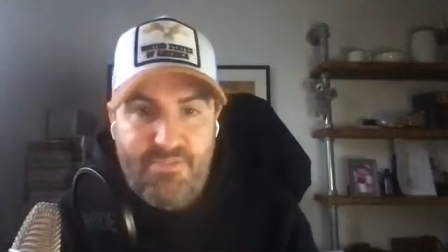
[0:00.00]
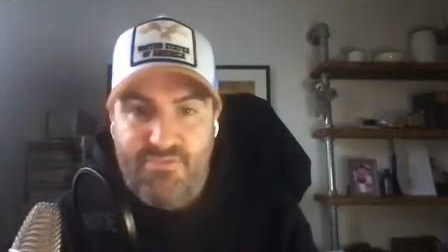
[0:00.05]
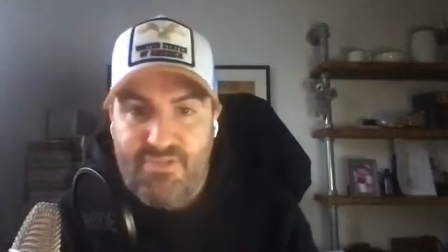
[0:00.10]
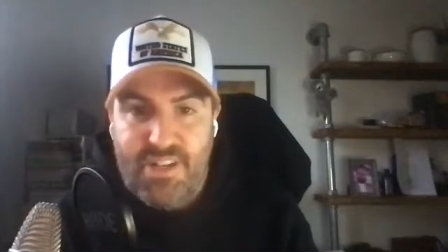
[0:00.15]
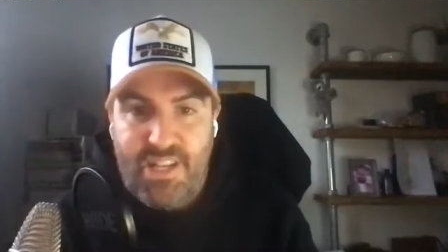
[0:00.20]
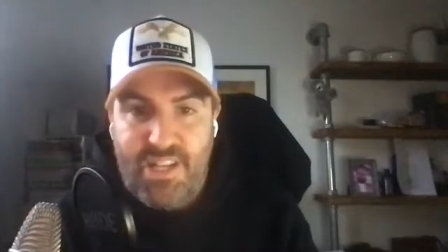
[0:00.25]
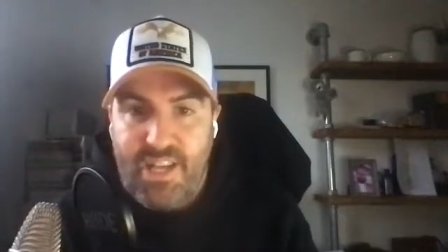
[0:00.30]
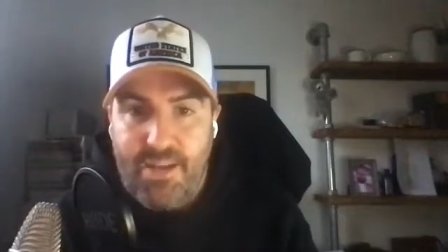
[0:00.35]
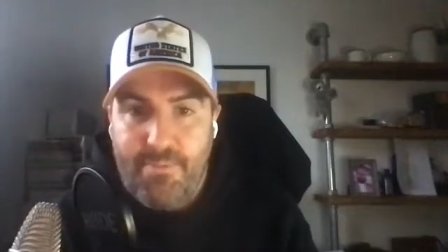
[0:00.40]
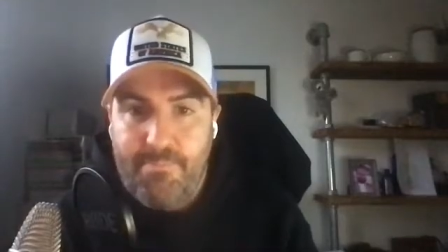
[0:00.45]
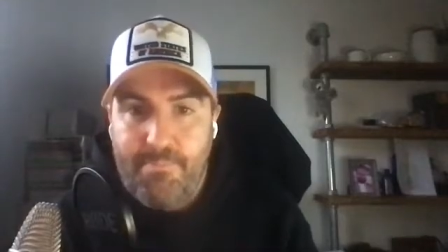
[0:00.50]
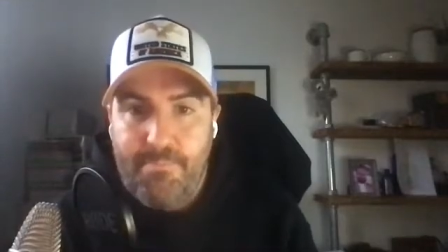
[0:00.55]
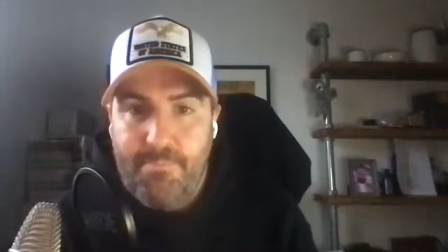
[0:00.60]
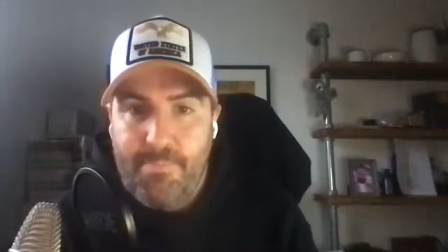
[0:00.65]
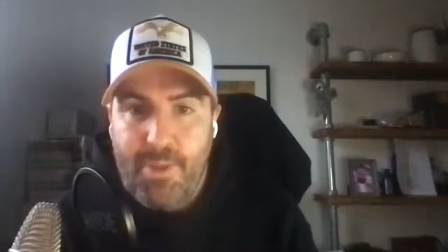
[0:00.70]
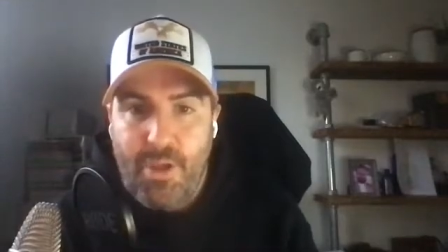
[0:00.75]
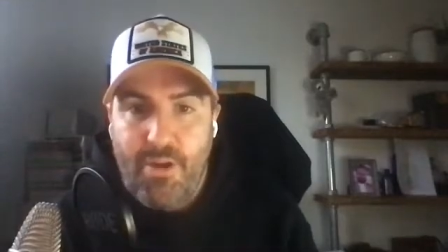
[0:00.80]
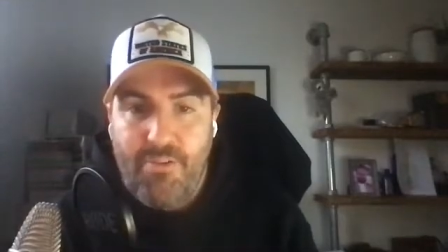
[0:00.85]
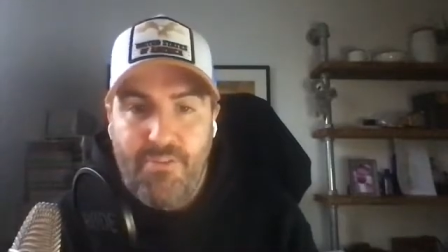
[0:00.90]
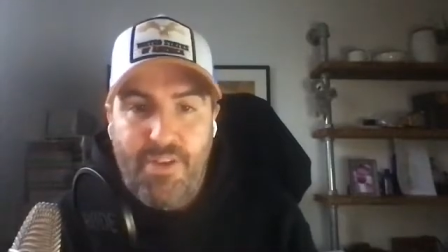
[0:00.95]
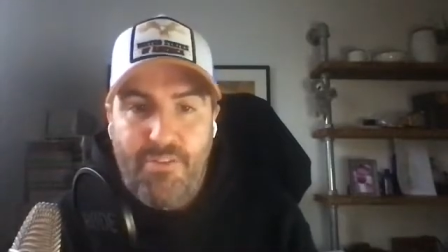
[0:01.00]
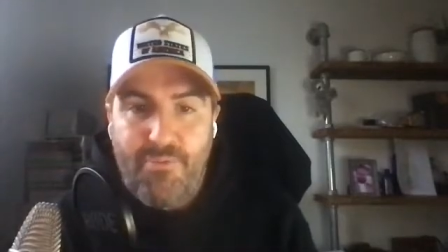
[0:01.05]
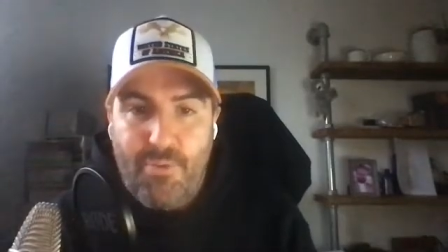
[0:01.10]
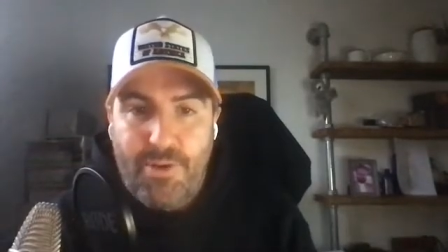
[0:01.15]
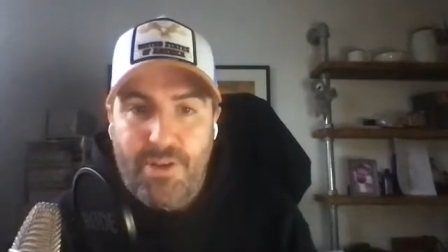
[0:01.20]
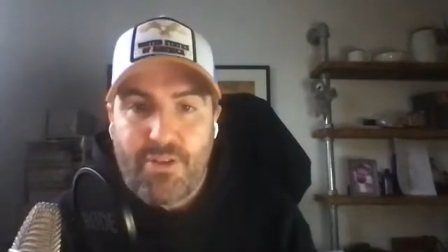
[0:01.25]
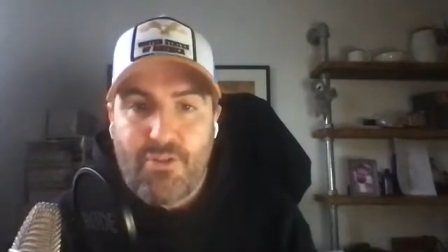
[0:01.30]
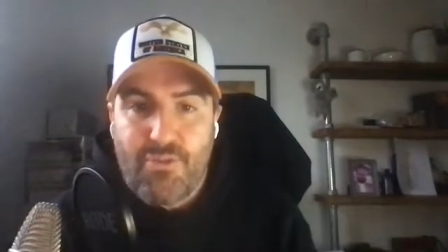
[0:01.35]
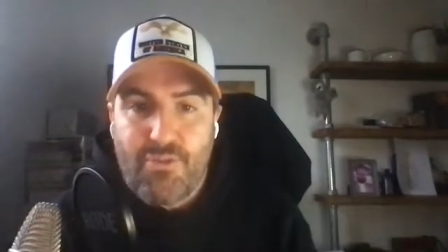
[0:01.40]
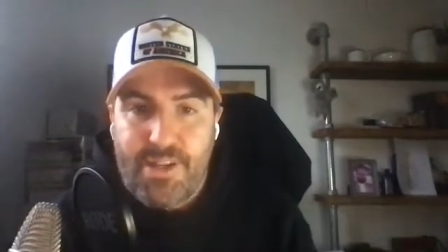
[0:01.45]
That's really it.
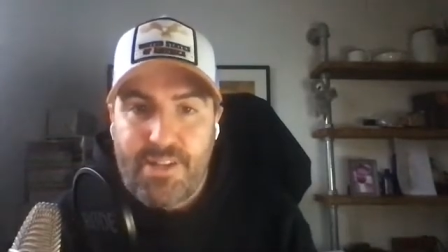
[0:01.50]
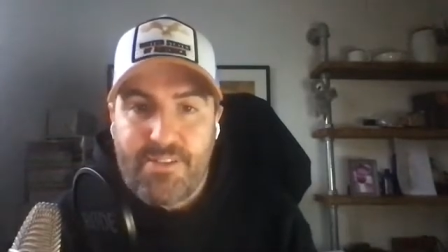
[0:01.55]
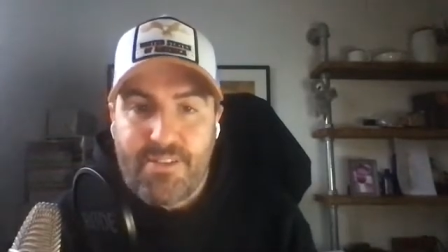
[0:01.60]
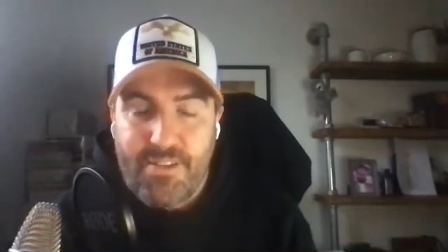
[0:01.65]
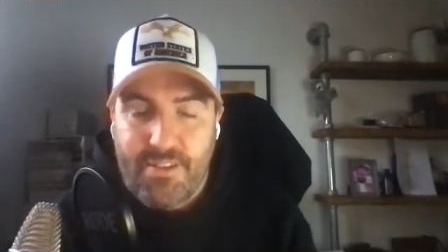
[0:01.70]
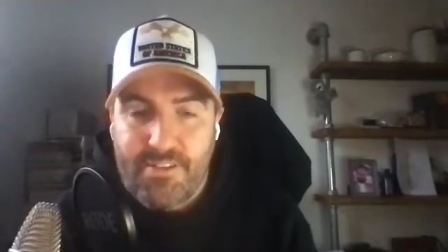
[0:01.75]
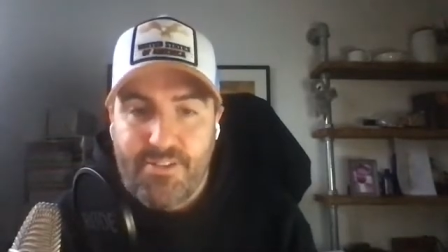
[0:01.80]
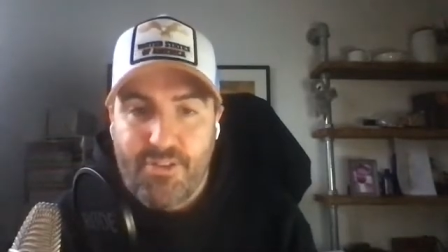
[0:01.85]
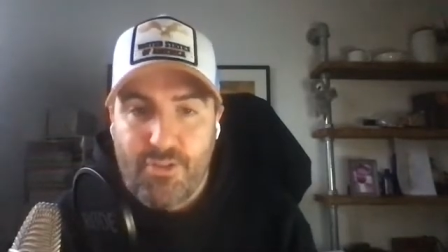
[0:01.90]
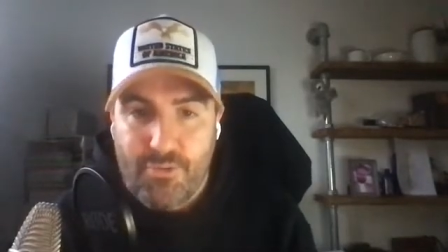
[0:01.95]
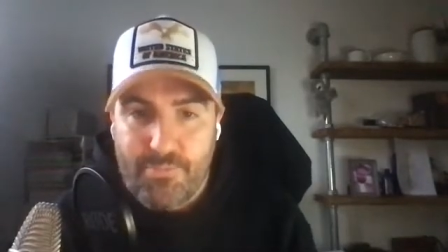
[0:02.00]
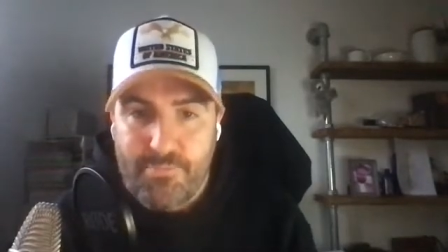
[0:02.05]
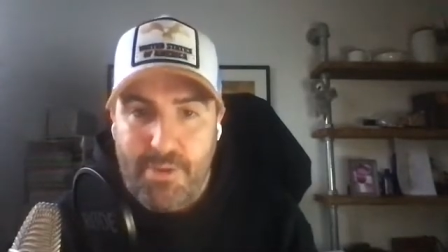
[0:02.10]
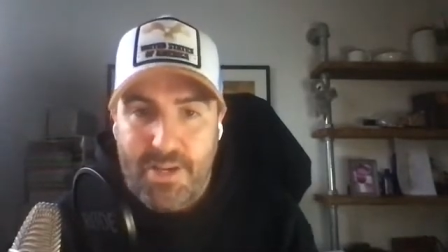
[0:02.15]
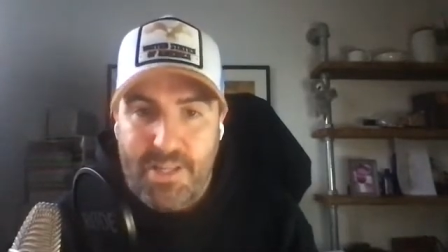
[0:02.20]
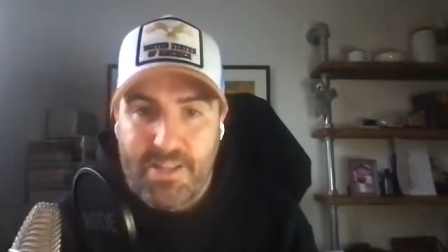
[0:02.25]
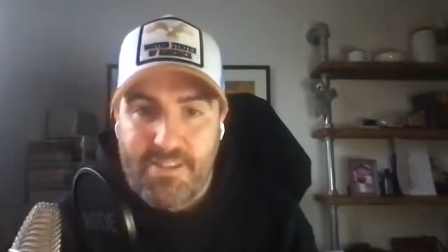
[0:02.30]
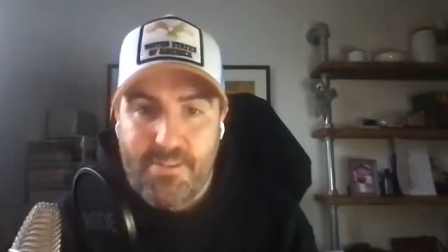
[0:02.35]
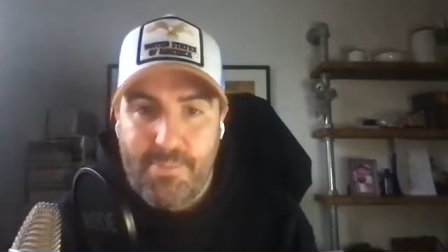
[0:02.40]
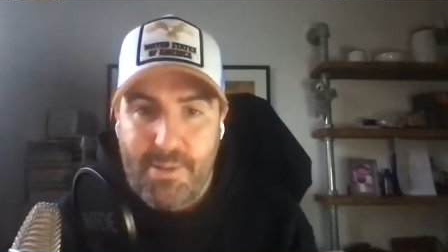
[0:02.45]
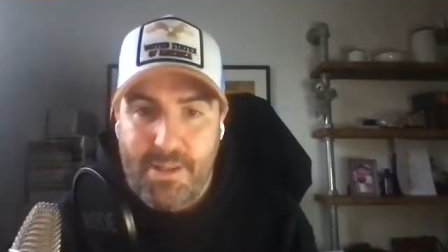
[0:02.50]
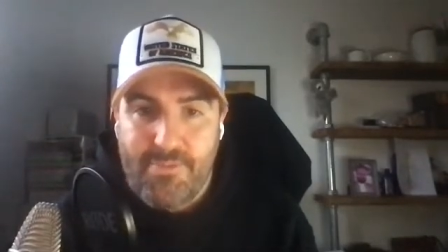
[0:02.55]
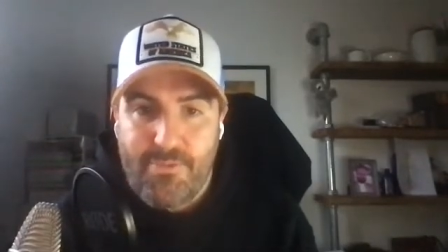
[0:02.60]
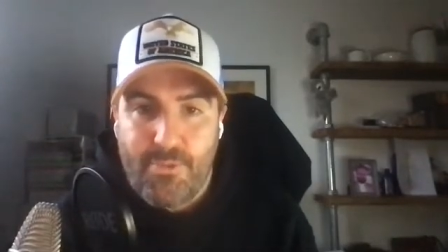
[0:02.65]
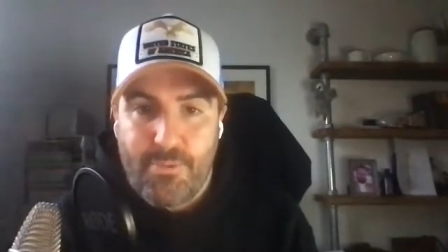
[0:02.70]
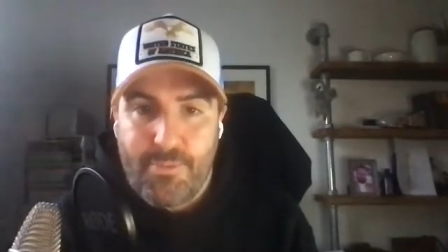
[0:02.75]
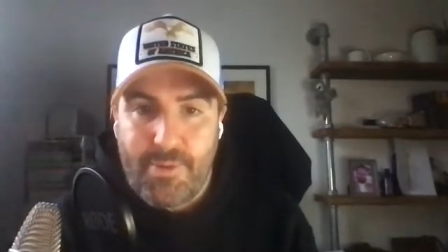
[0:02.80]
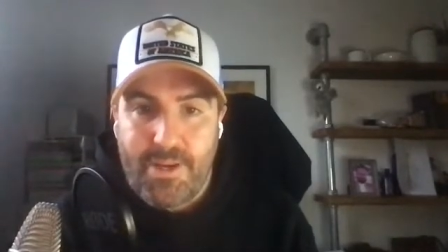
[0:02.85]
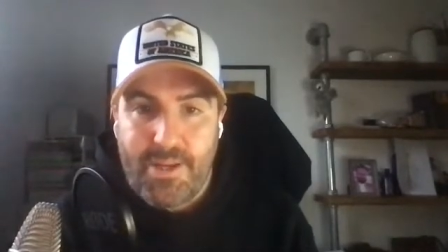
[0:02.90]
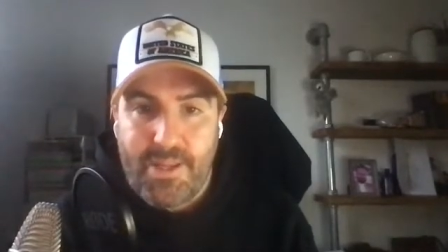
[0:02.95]
If everyone agrees that it's good money, it's the
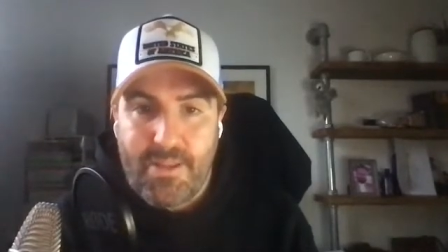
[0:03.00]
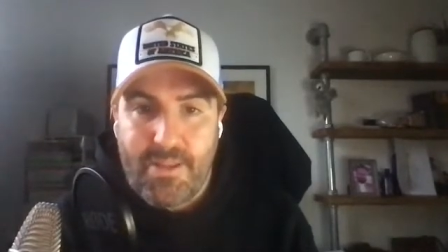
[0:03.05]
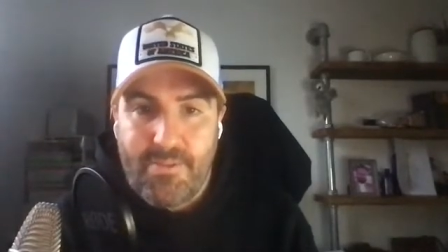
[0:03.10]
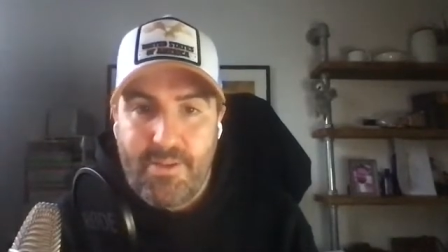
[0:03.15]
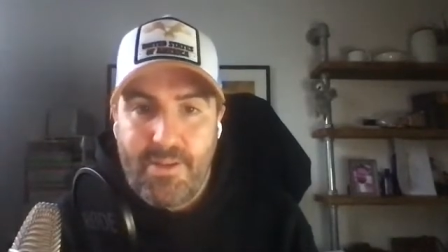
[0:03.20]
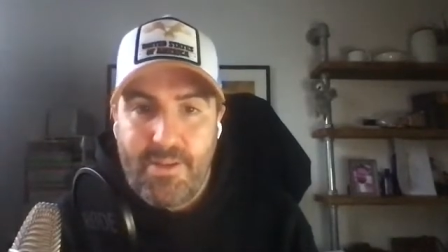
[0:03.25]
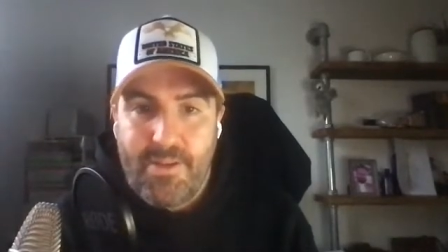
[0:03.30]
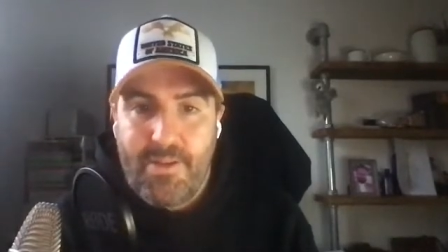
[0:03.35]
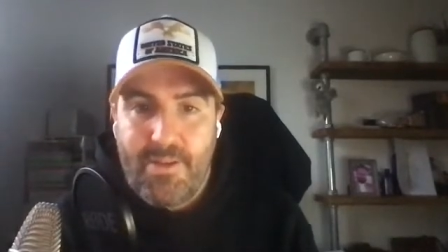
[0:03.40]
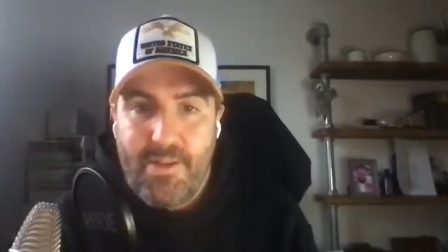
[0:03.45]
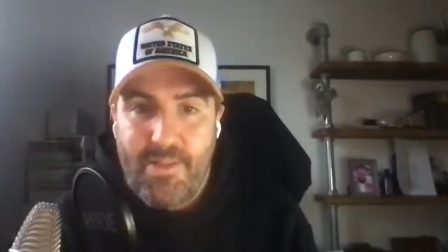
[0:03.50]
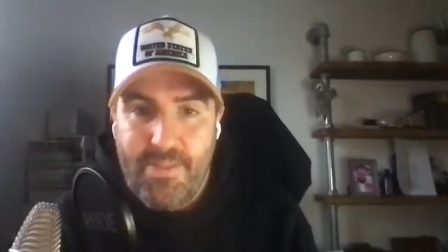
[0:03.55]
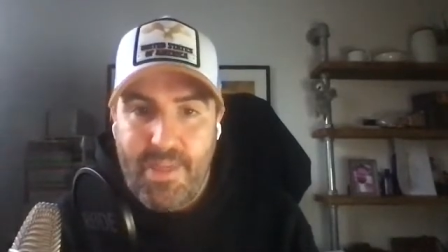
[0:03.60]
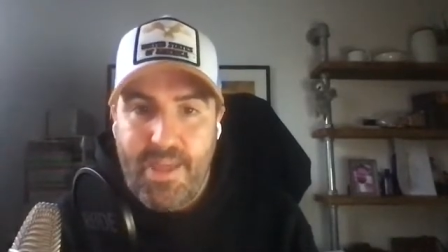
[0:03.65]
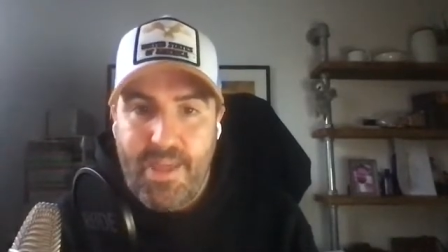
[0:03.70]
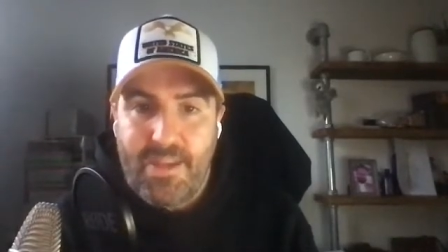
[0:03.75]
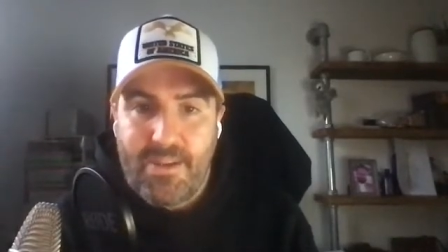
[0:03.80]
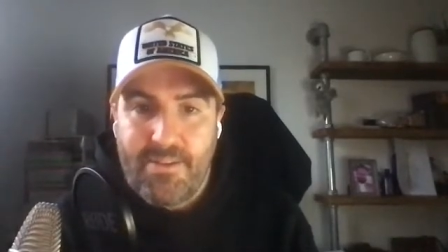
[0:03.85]
best form of money,